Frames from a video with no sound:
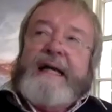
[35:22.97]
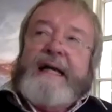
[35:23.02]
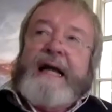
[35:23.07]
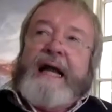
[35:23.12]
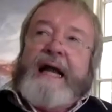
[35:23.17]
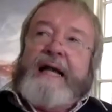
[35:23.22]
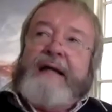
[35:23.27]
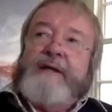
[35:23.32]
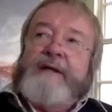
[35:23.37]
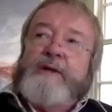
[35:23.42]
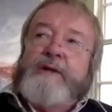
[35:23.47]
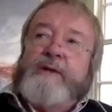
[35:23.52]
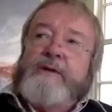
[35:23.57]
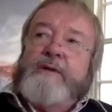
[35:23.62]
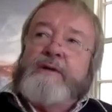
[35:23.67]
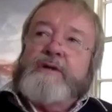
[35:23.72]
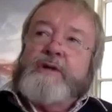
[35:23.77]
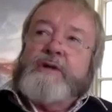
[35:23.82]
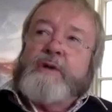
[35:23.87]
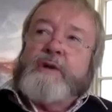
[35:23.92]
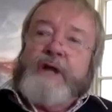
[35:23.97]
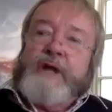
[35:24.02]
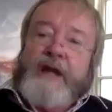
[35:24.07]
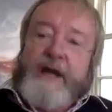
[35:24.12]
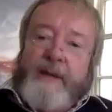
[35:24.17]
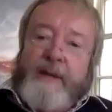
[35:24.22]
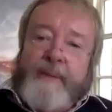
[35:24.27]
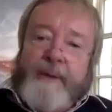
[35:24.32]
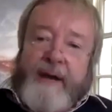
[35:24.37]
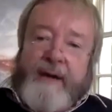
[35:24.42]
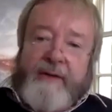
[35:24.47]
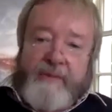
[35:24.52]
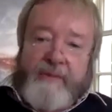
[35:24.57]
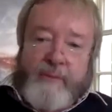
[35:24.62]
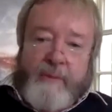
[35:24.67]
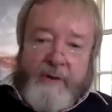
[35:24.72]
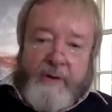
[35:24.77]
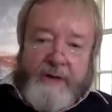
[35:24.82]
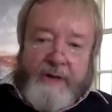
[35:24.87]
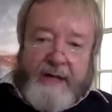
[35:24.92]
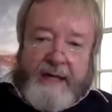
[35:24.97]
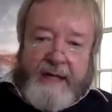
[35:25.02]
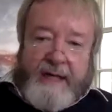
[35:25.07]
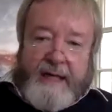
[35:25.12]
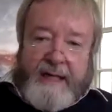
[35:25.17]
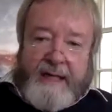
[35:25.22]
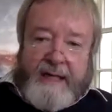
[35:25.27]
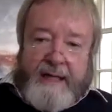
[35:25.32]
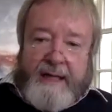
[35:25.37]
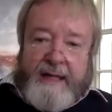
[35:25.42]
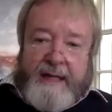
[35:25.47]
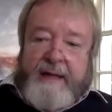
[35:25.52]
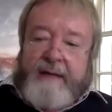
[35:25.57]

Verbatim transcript: And Jung talking about what he had